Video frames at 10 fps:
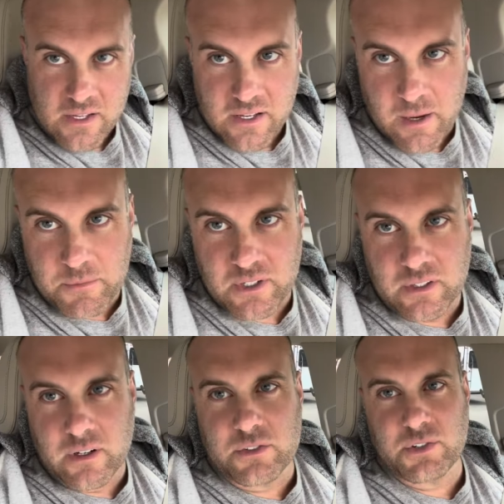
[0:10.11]
I'm on a
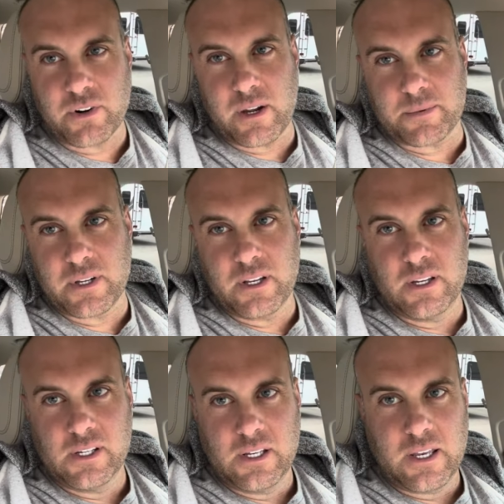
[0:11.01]
little trip,
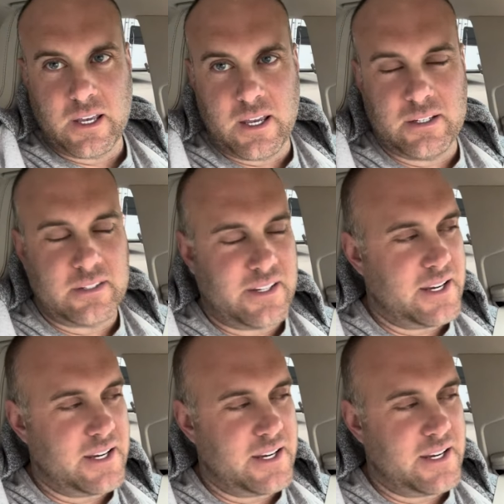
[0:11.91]
and